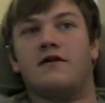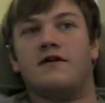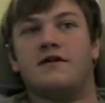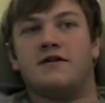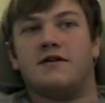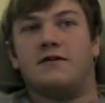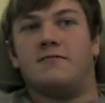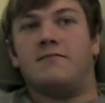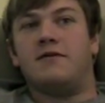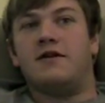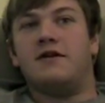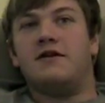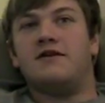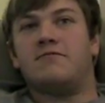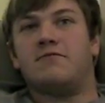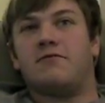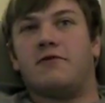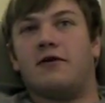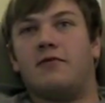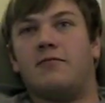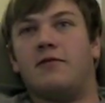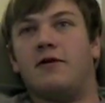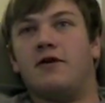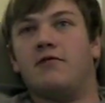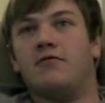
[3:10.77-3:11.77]
Somebody's
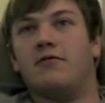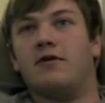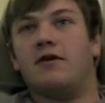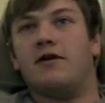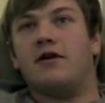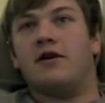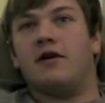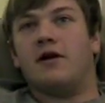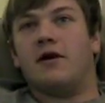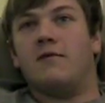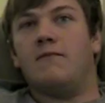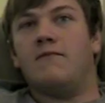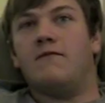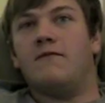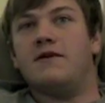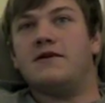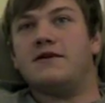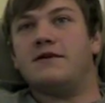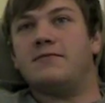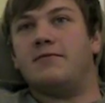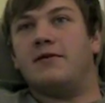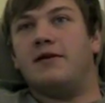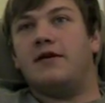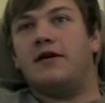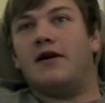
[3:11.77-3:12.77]
probably going to come
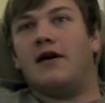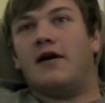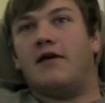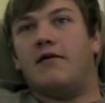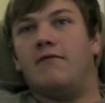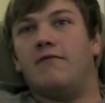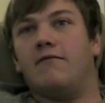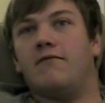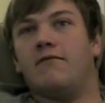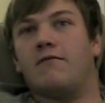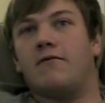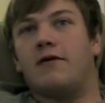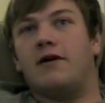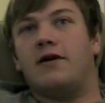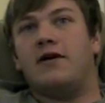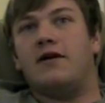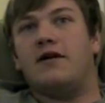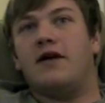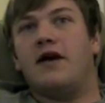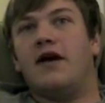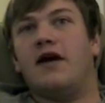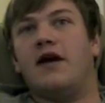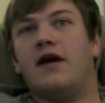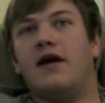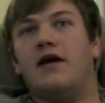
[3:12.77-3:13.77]
visit me every
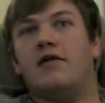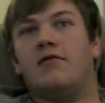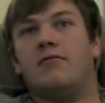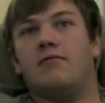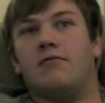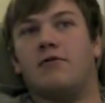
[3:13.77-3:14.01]
day,